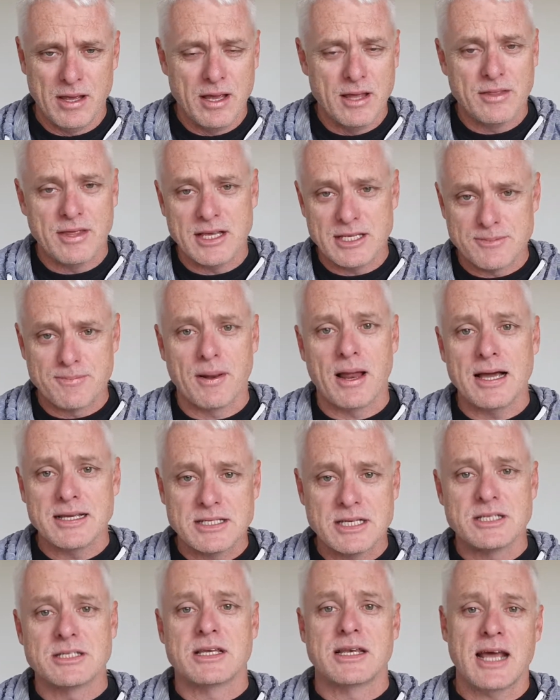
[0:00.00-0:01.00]
these
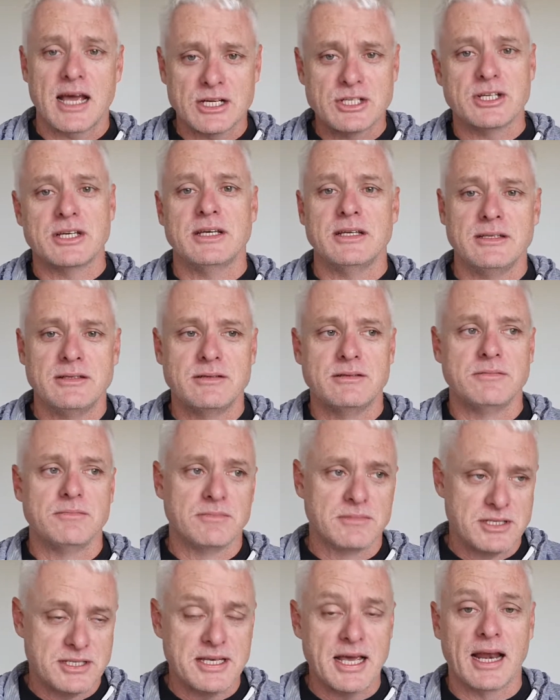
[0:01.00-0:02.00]
places and actually
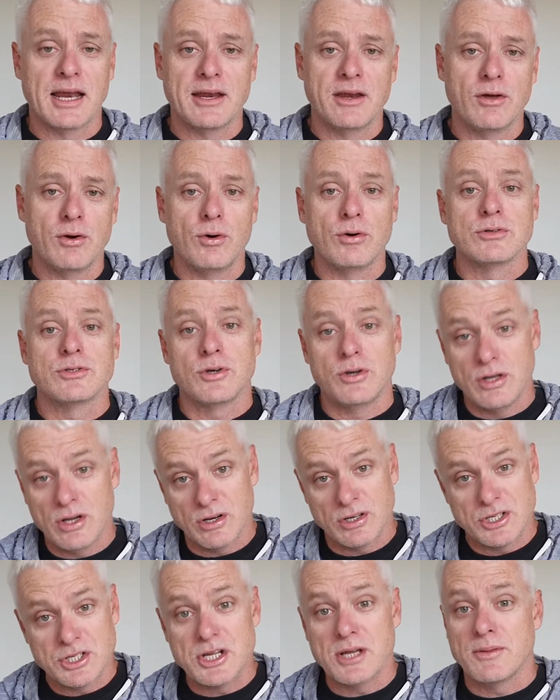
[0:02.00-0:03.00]
selling yours, or you've
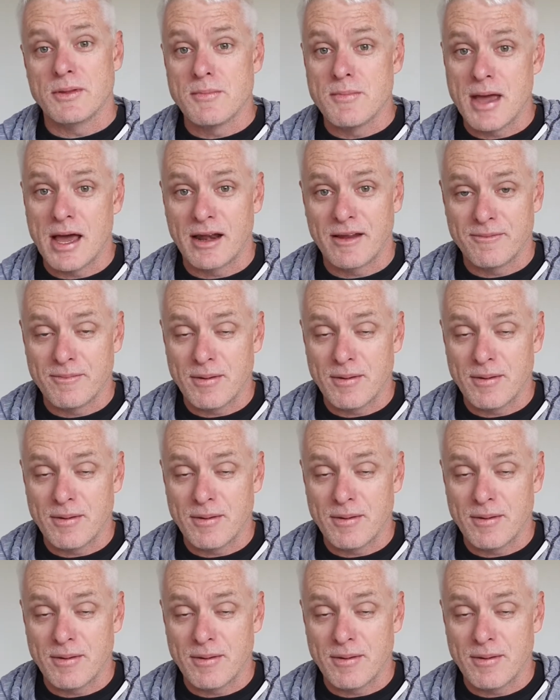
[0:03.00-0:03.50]
got to ship them out if